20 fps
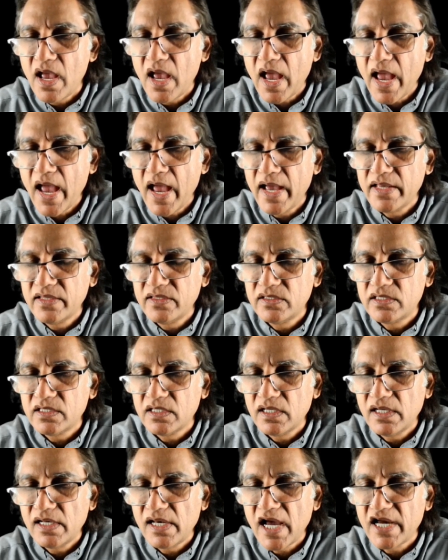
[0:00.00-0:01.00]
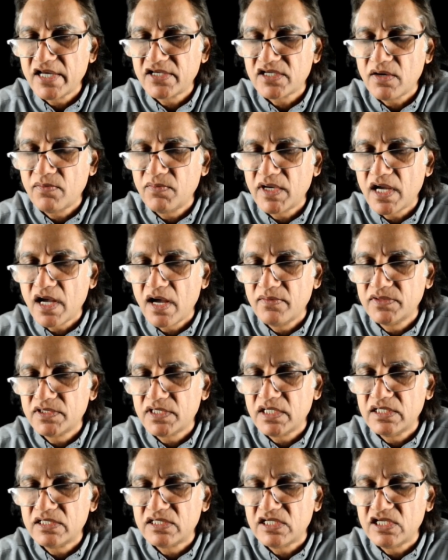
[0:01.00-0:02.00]
and Elisha becomes
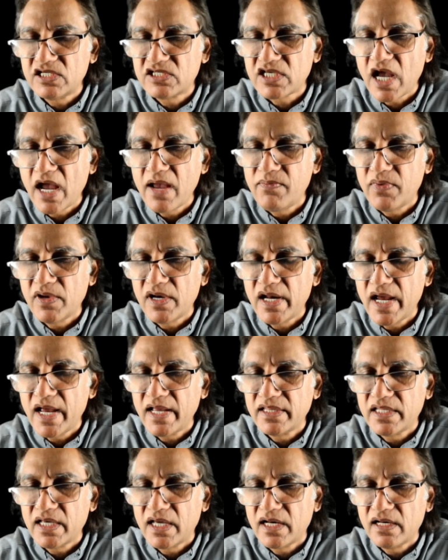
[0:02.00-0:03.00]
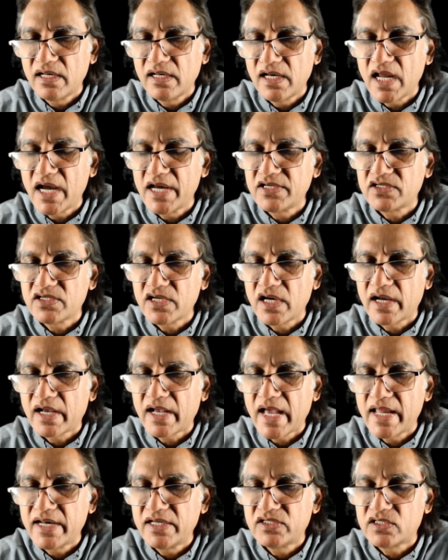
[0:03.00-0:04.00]
his disciple, and then Elisha
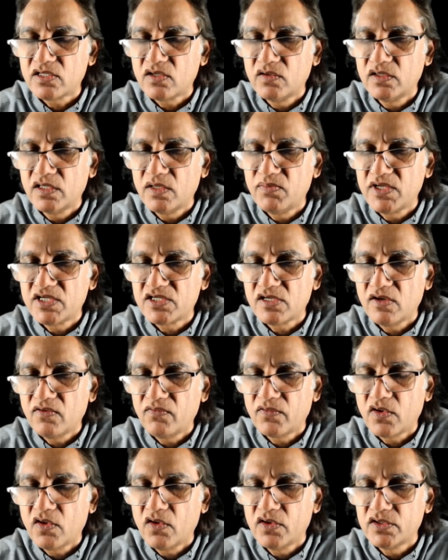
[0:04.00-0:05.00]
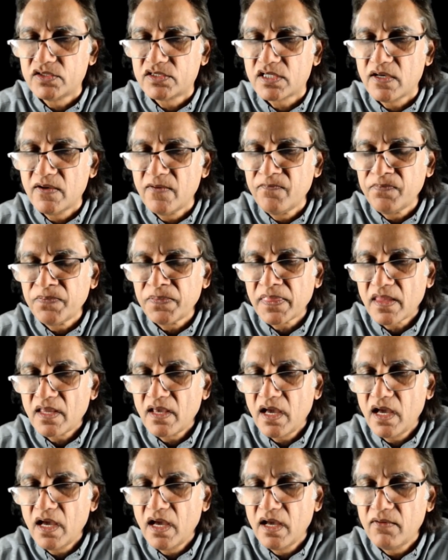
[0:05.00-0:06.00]
carries on the mission of God,
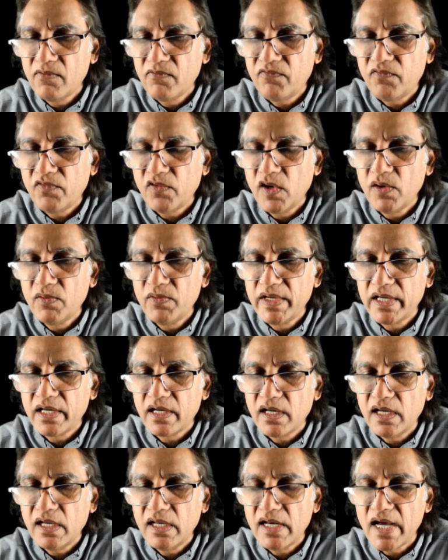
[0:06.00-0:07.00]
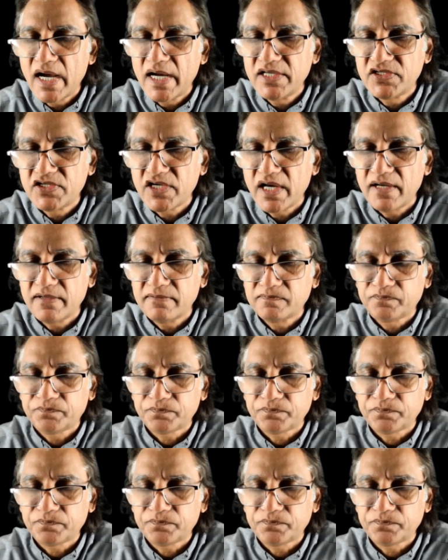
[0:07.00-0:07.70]
following Elijah.